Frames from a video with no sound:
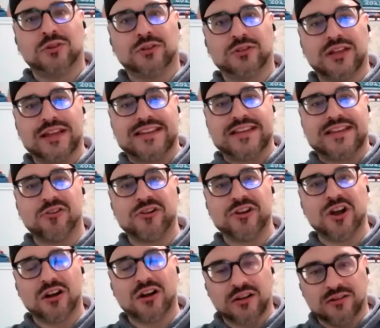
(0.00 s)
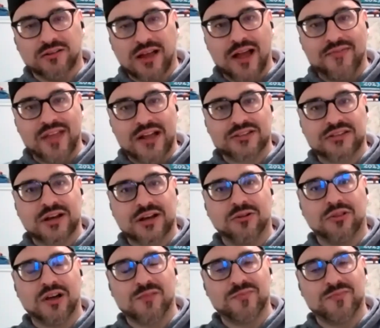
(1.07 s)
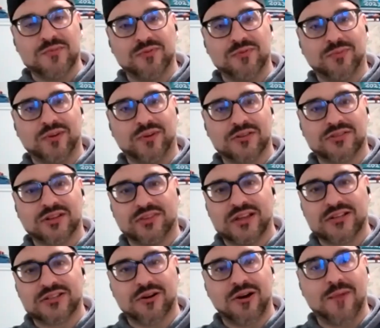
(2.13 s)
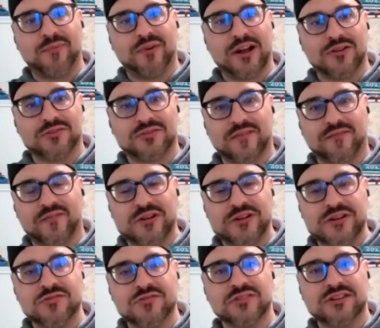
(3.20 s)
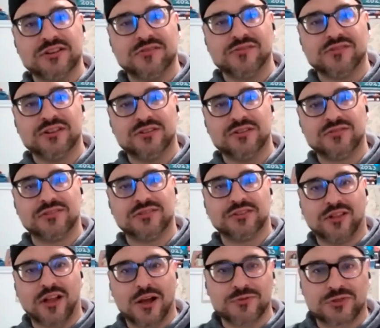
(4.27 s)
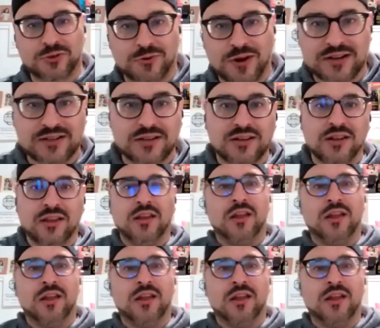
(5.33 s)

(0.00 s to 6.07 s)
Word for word: looks like Garioch. And that's how a lot of people pronounce it. That's how I pronounced it for years and years and years until I was corrected.